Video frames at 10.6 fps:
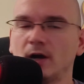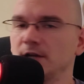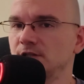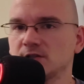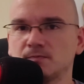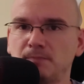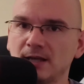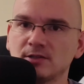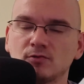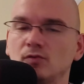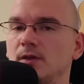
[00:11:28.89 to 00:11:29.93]
So I
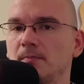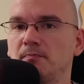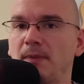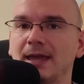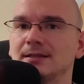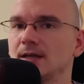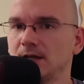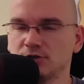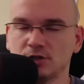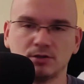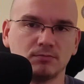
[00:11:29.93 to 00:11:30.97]
just passed through them,
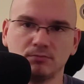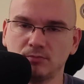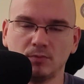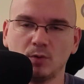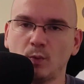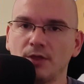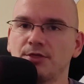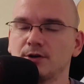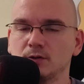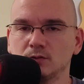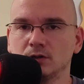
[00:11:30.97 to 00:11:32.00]
paid, and just
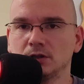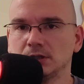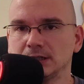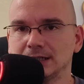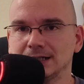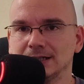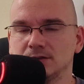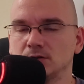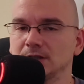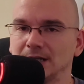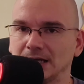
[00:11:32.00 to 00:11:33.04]
went through
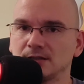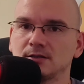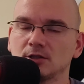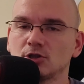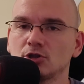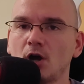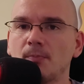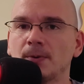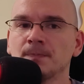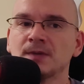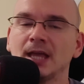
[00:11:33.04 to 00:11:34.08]
to the next
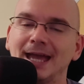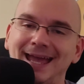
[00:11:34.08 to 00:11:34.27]
stop.